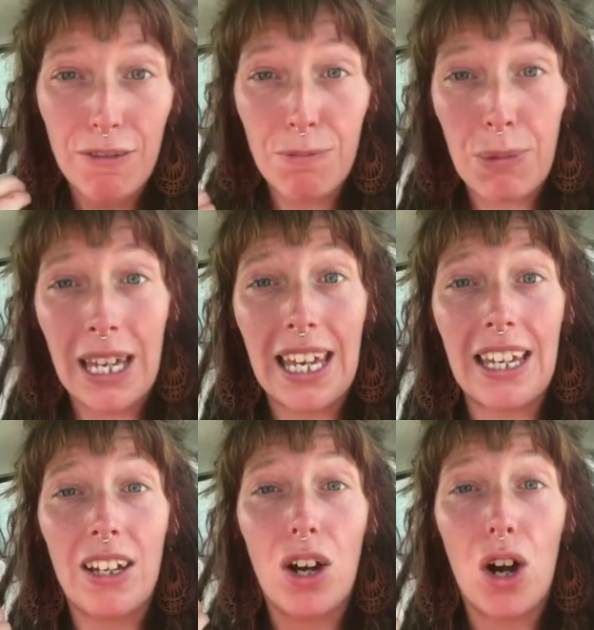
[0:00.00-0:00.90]
of
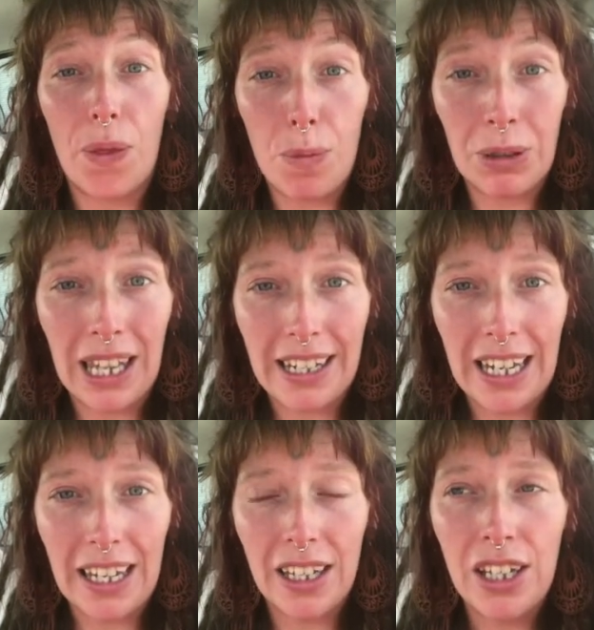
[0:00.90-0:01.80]
being on the
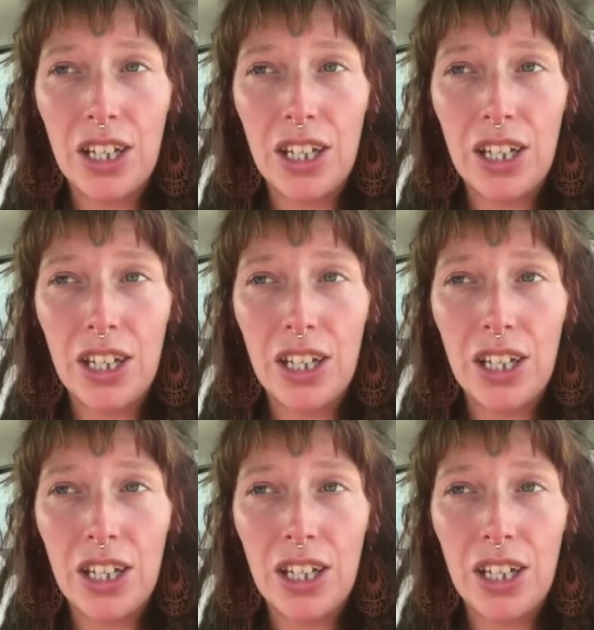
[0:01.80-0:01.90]
planet.